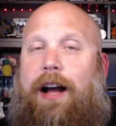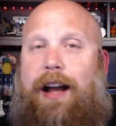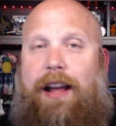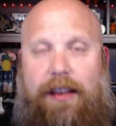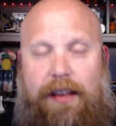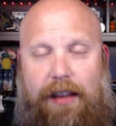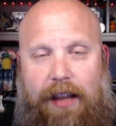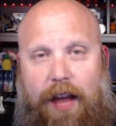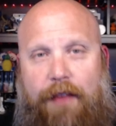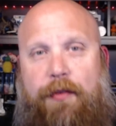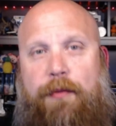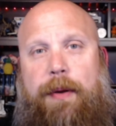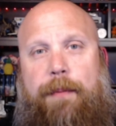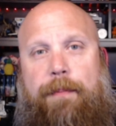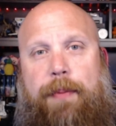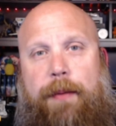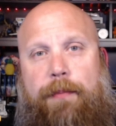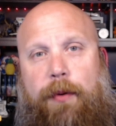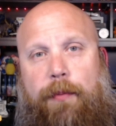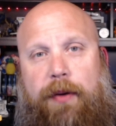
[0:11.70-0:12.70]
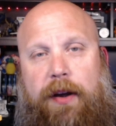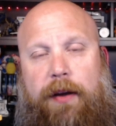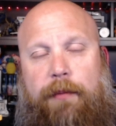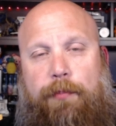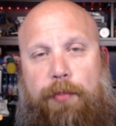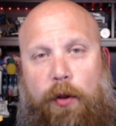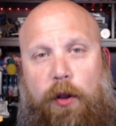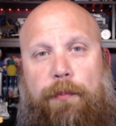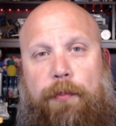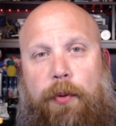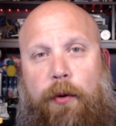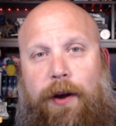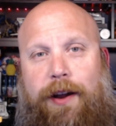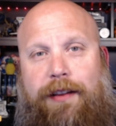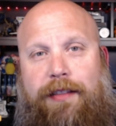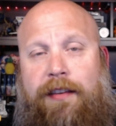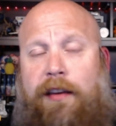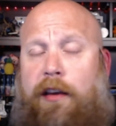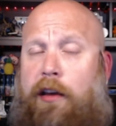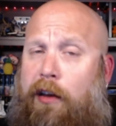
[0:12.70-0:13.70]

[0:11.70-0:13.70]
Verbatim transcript: I love it when people bring bullet points.